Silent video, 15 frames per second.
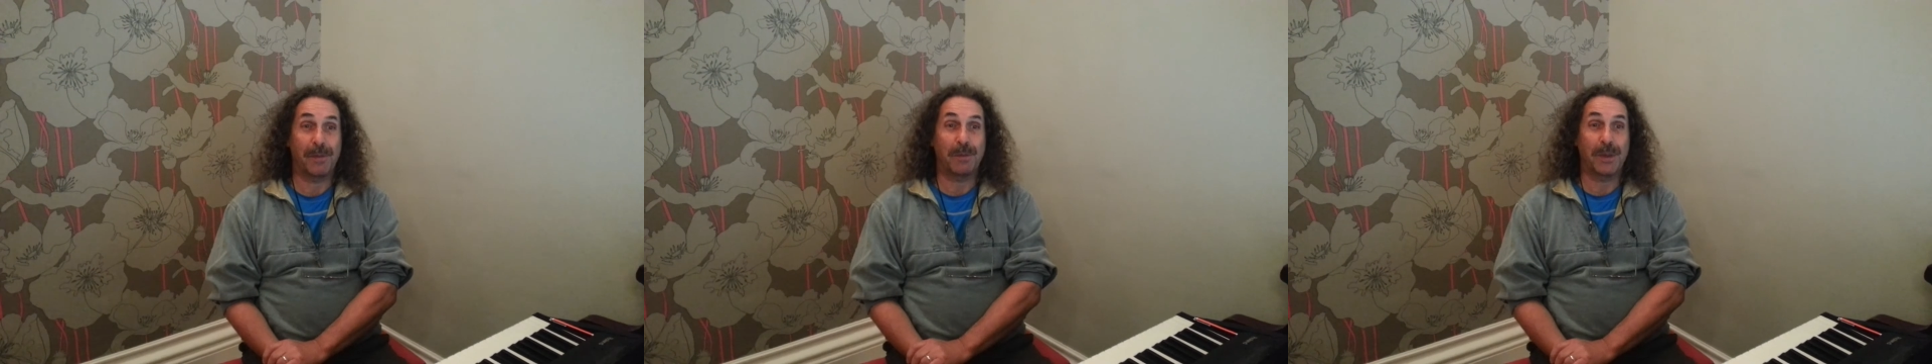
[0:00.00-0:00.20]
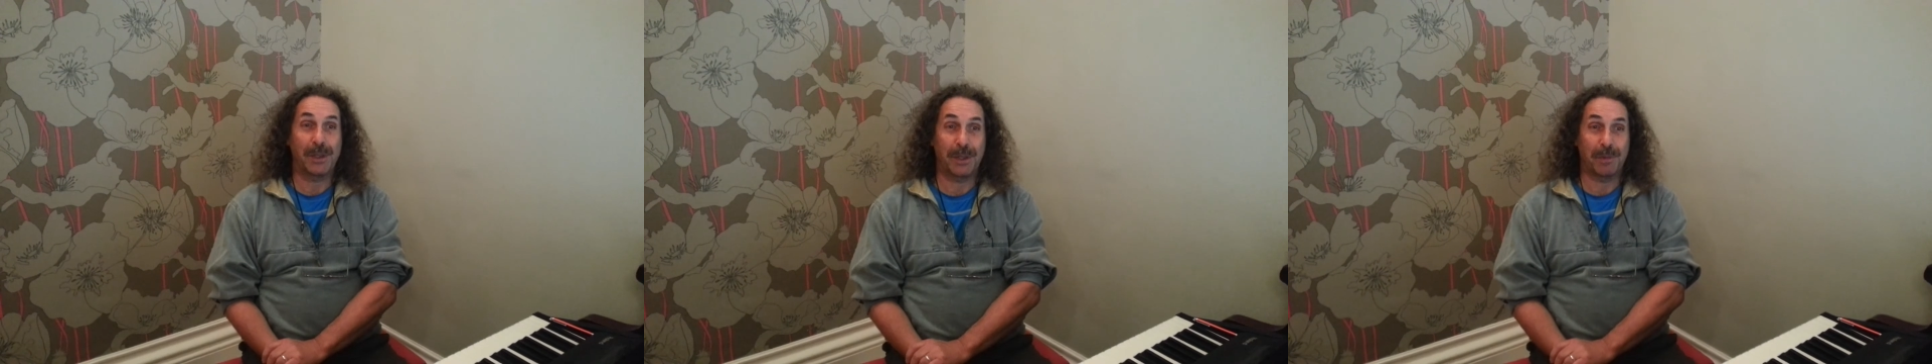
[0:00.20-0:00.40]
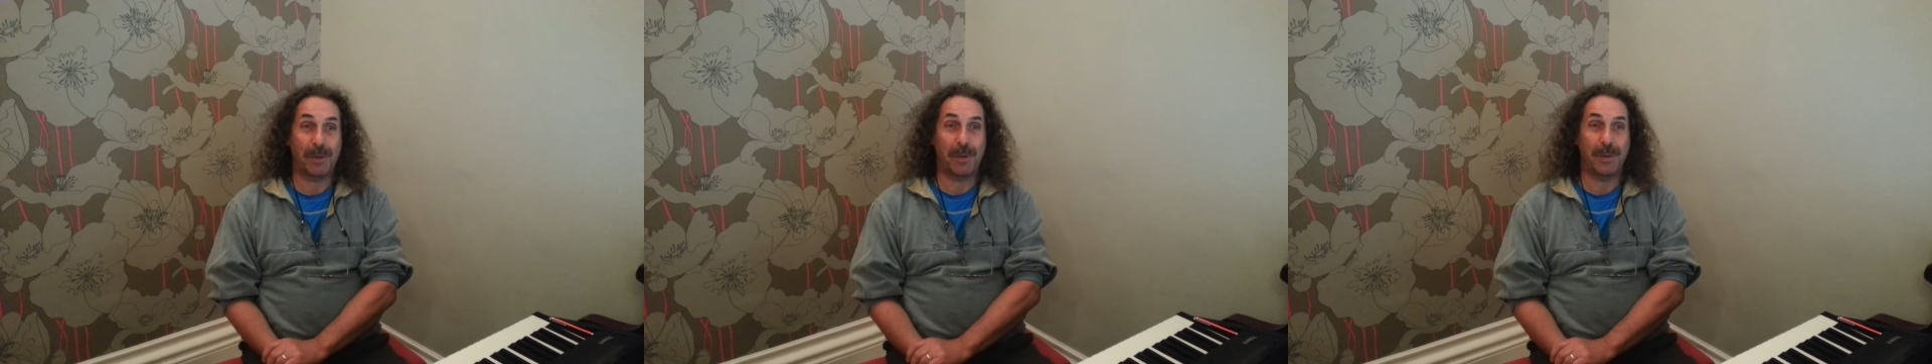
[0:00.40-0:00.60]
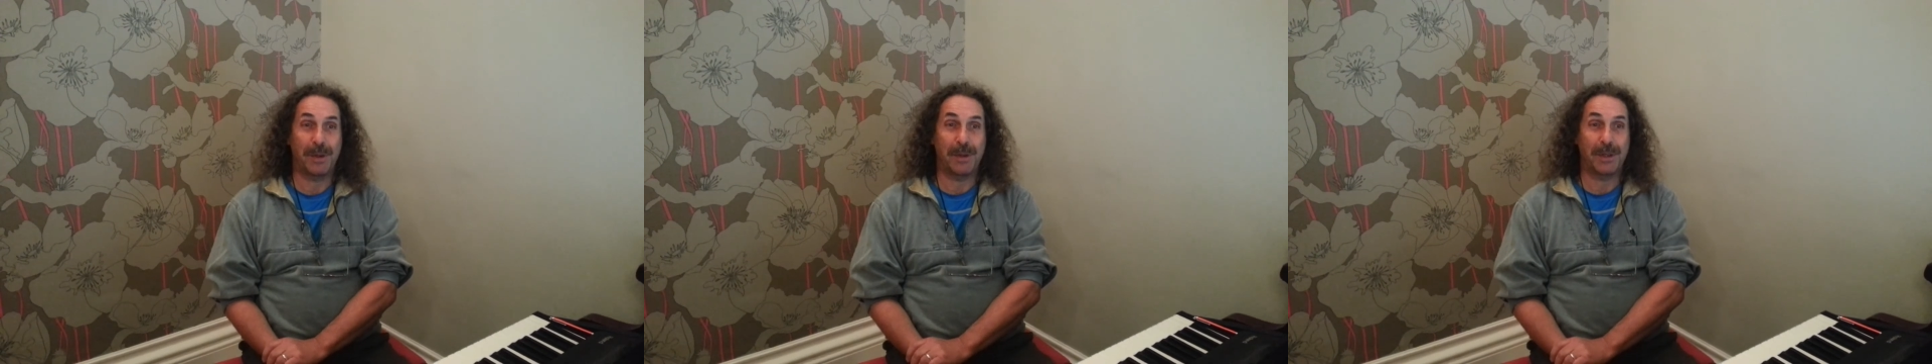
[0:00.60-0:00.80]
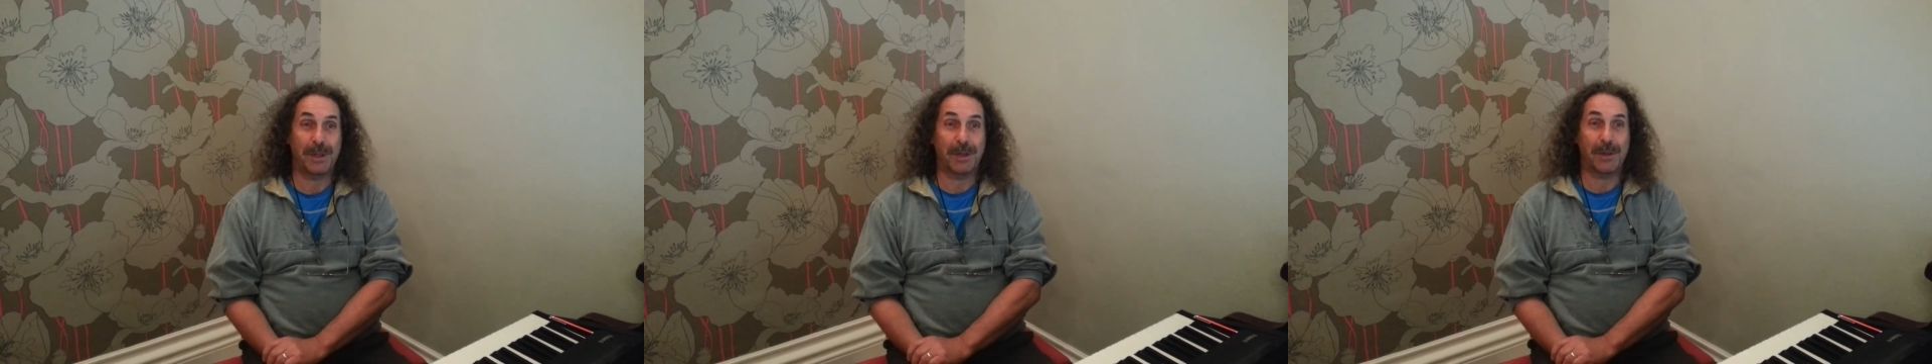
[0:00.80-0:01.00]
which is what we
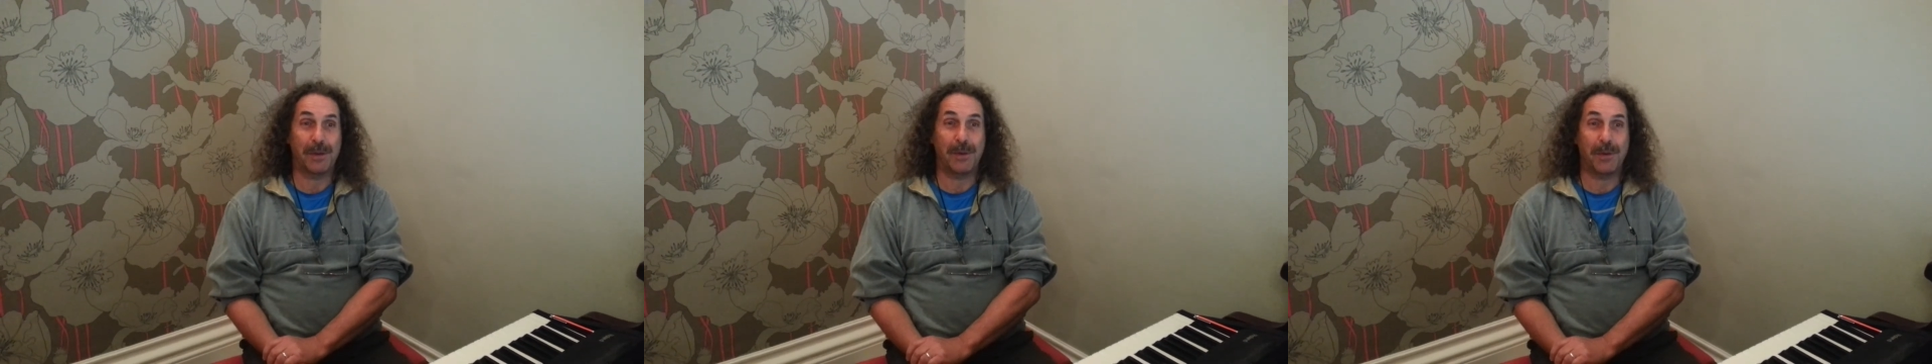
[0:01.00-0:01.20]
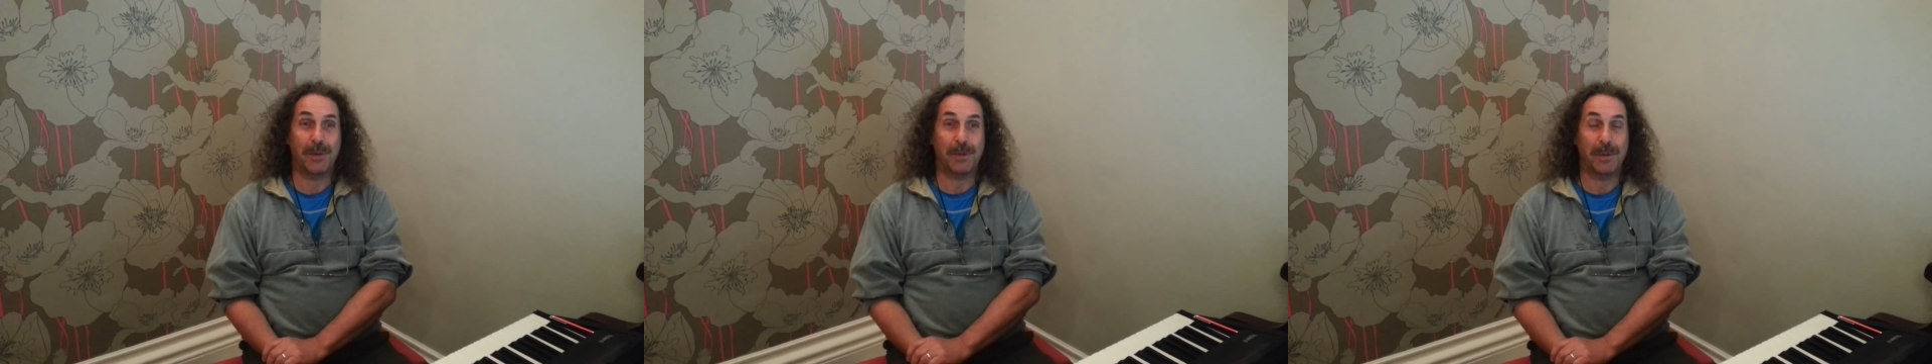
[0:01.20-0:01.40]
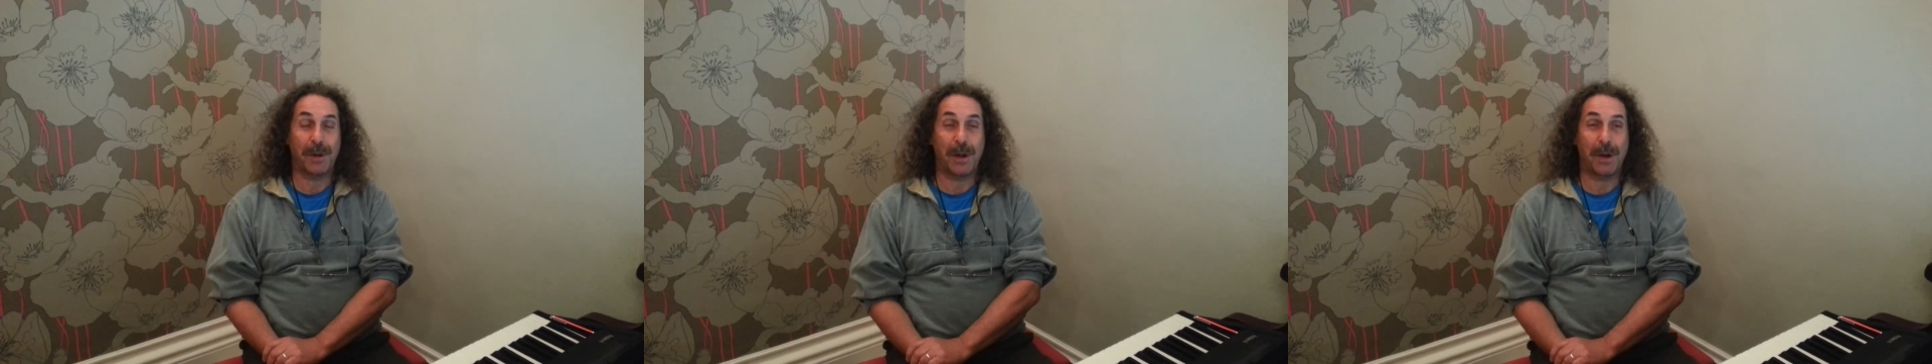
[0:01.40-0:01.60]
used to call